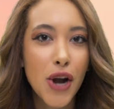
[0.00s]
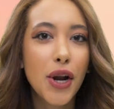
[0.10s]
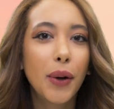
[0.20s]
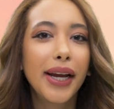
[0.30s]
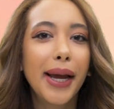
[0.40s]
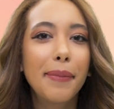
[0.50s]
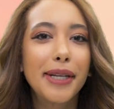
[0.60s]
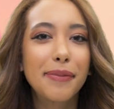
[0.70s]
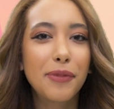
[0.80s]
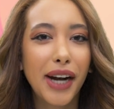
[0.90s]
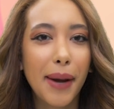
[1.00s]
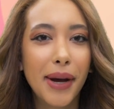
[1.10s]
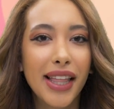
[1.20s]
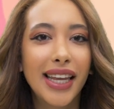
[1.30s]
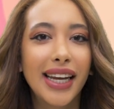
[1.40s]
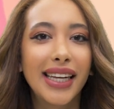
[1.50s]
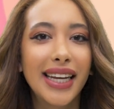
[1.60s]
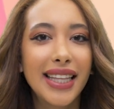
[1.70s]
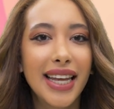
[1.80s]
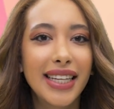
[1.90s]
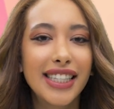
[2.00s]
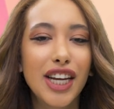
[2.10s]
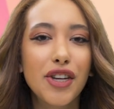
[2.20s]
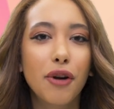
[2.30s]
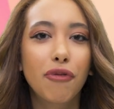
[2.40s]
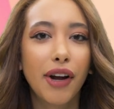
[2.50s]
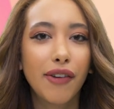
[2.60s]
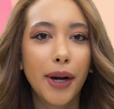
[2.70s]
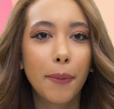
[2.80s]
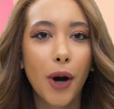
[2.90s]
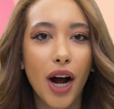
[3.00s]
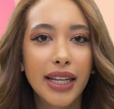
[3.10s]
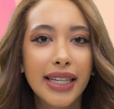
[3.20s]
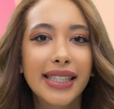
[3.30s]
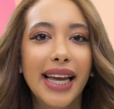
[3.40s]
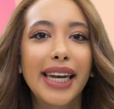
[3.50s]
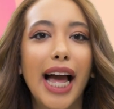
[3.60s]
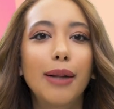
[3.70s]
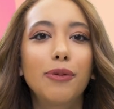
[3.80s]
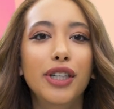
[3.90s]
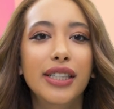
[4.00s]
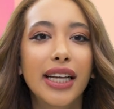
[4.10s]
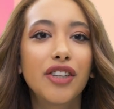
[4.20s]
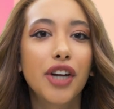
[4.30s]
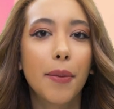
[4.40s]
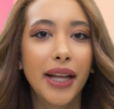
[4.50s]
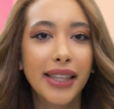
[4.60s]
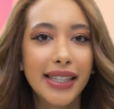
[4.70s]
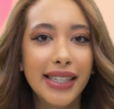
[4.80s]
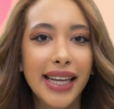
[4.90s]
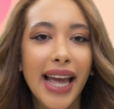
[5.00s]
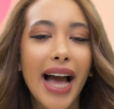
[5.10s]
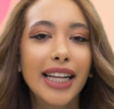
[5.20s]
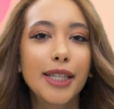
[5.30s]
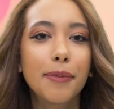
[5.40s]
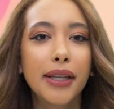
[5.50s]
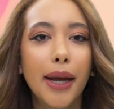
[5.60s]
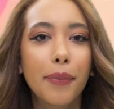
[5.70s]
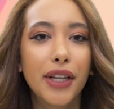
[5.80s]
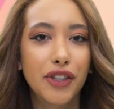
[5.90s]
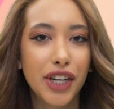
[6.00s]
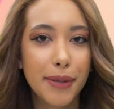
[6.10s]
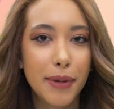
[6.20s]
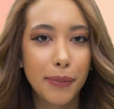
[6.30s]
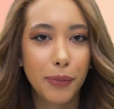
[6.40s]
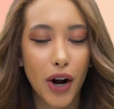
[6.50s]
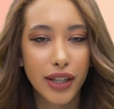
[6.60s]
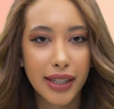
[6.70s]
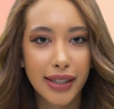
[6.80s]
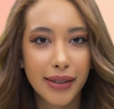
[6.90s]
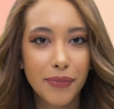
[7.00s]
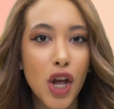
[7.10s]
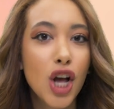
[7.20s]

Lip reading: knowing a bit more about the ingredients in your favorite products can help your skin tremendously and speed up the treatment process.